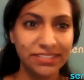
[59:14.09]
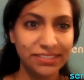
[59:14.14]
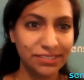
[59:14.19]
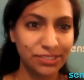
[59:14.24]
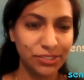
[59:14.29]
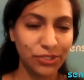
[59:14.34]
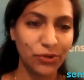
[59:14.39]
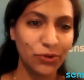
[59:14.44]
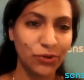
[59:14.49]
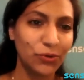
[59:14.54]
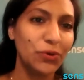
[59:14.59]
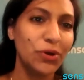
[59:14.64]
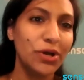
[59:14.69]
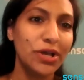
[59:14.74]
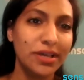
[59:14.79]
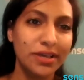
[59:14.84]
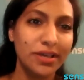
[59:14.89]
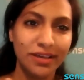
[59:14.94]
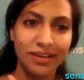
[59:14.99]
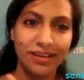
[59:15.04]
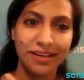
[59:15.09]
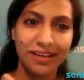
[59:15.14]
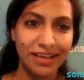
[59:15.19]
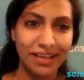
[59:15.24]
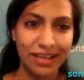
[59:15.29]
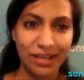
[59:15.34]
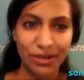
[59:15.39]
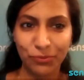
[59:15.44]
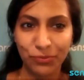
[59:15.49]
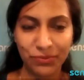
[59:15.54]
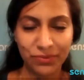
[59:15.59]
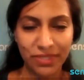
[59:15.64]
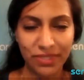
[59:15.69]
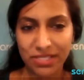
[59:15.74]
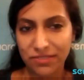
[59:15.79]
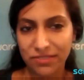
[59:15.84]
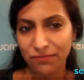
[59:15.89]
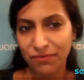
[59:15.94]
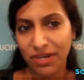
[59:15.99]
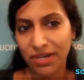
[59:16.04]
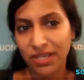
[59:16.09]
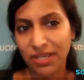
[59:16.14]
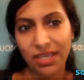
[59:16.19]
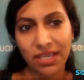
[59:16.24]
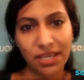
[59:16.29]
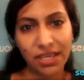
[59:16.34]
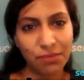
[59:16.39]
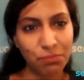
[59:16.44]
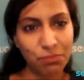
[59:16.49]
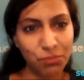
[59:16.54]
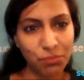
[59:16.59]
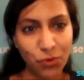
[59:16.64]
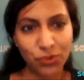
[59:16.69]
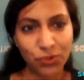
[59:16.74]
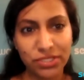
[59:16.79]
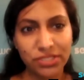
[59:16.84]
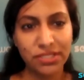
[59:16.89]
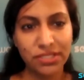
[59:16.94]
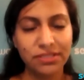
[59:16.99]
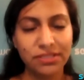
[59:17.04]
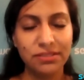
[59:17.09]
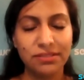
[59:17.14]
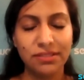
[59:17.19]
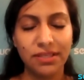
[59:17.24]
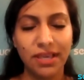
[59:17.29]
So that's very important.